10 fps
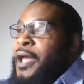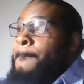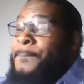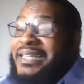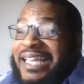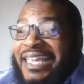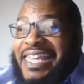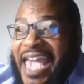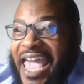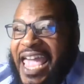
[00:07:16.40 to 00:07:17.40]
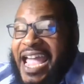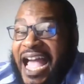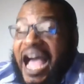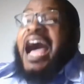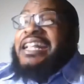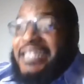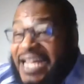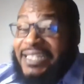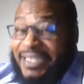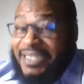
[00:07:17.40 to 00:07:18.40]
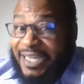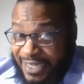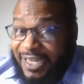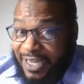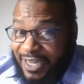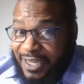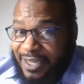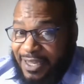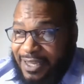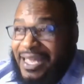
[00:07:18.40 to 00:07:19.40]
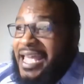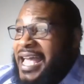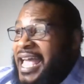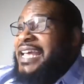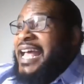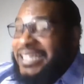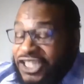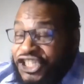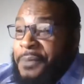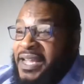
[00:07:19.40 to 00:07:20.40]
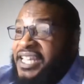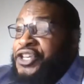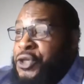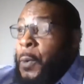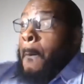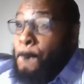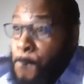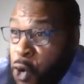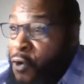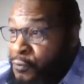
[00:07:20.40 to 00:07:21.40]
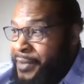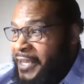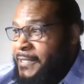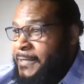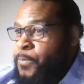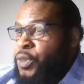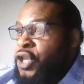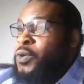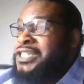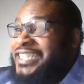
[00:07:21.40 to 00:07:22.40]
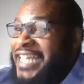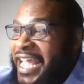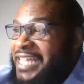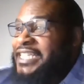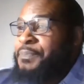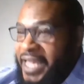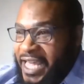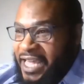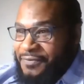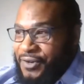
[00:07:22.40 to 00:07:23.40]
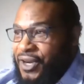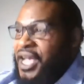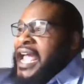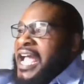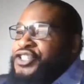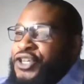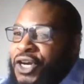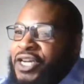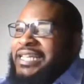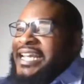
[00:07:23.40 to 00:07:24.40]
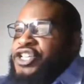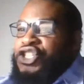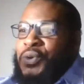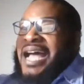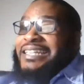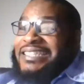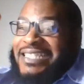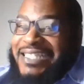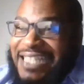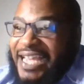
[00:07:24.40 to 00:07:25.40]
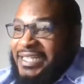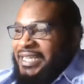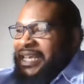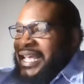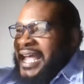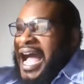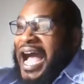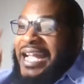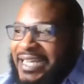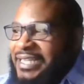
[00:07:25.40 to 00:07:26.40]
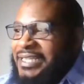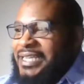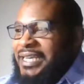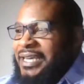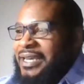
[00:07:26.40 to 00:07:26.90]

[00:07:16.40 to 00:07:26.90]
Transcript: But the gay identity and the LGBTQ movement, which takes this behavior and turns it into a distinct identity,